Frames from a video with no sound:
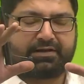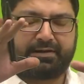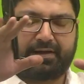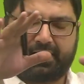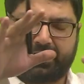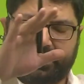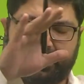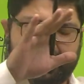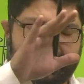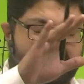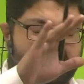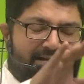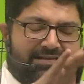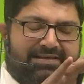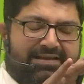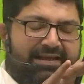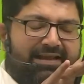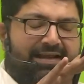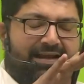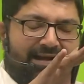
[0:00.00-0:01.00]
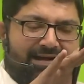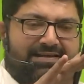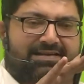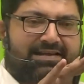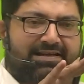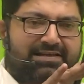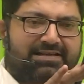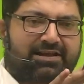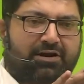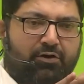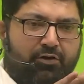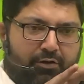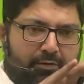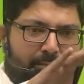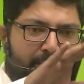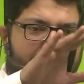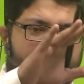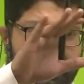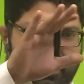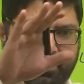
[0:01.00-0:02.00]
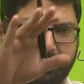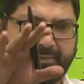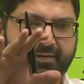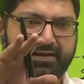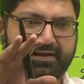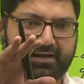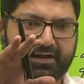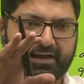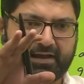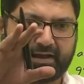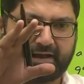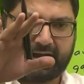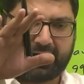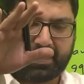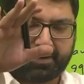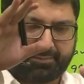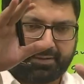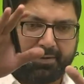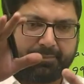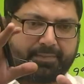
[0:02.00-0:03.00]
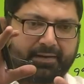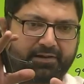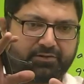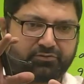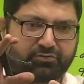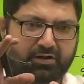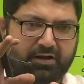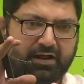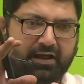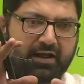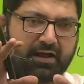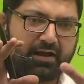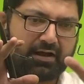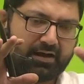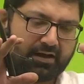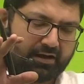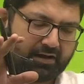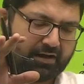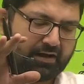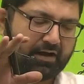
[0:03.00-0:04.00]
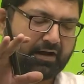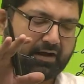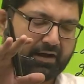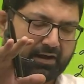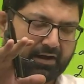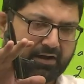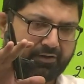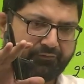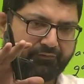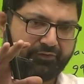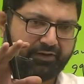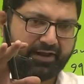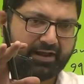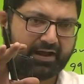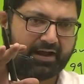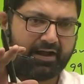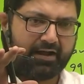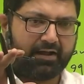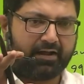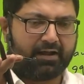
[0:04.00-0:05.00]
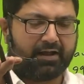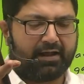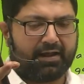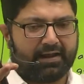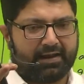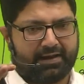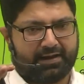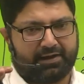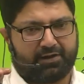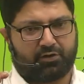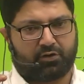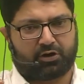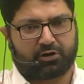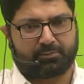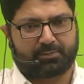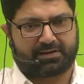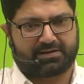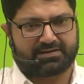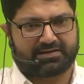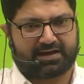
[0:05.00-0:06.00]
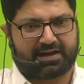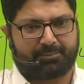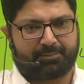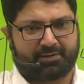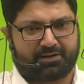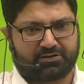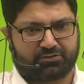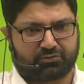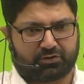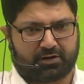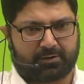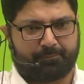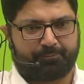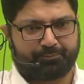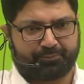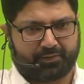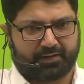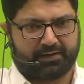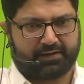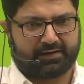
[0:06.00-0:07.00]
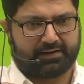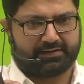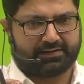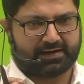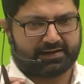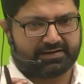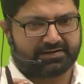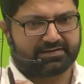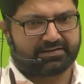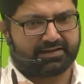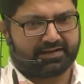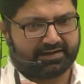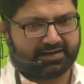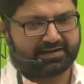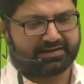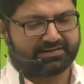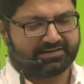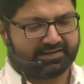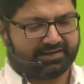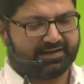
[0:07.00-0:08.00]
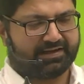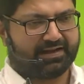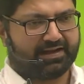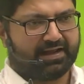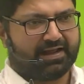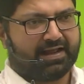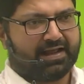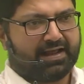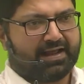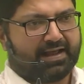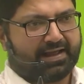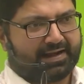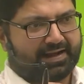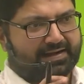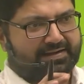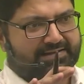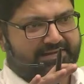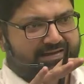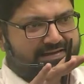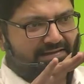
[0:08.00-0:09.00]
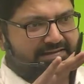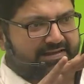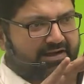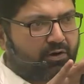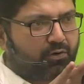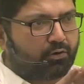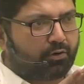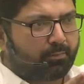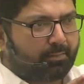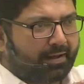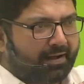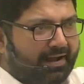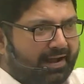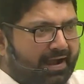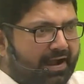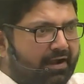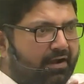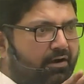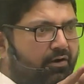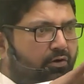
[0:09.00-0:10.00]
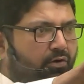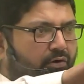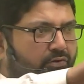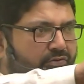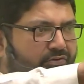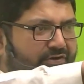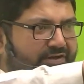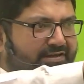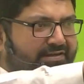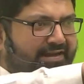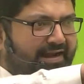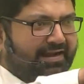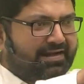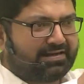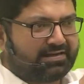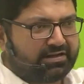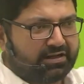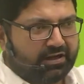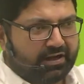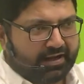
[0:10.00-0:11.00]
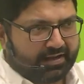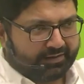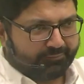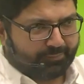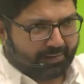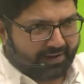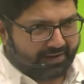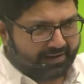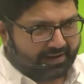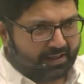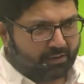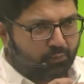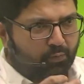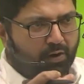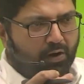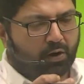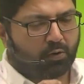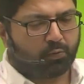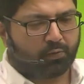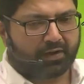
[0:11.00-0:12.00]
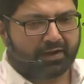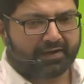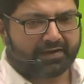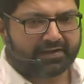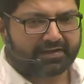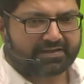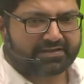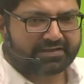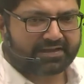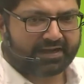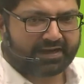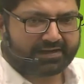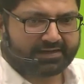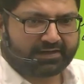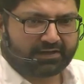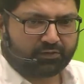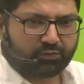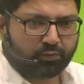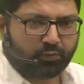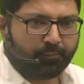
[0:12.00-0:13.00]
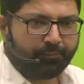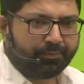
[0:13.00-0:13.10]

Red Sea is surrounded by Arabian Peninsula, Africa, in north by Sinai Peninsula. That is Red Sea. Red Sea is surrounded by land on three sides. By narrow outlet, it is connected to